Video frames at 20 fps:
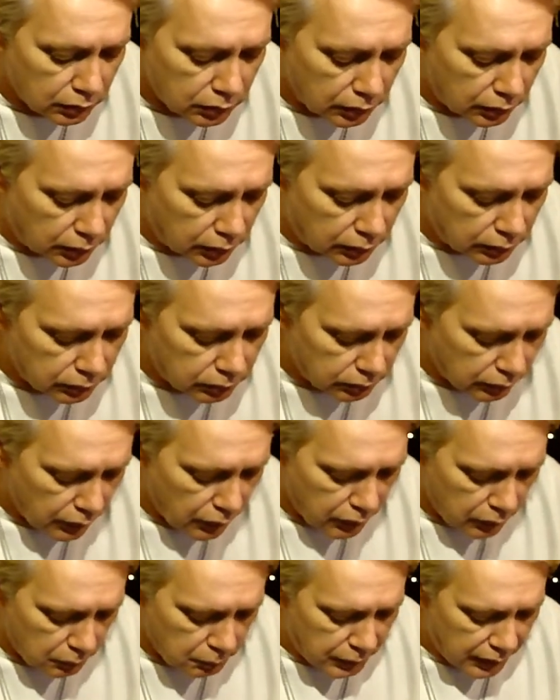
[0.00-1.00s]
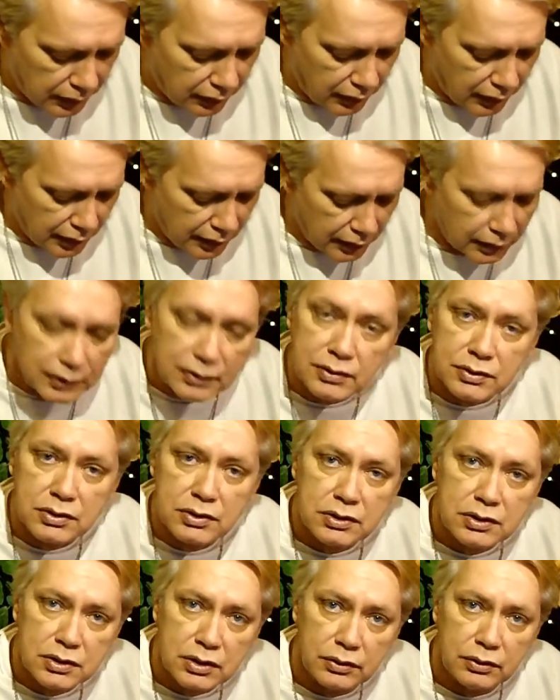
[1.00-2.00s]
You know, big thing
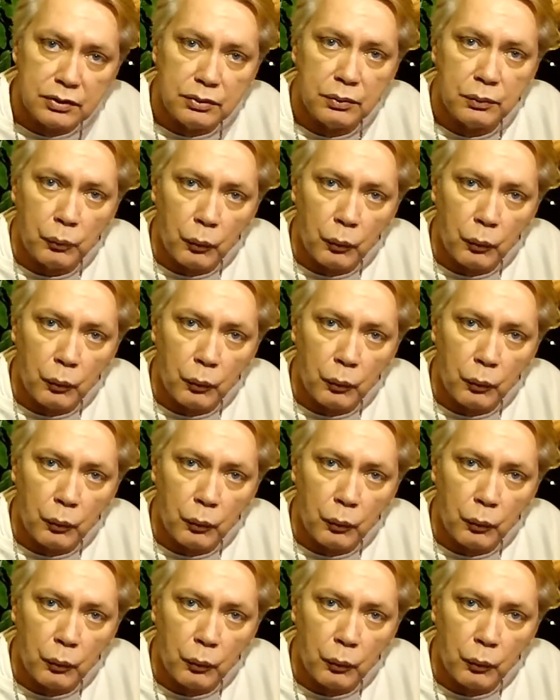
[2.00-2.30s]
is to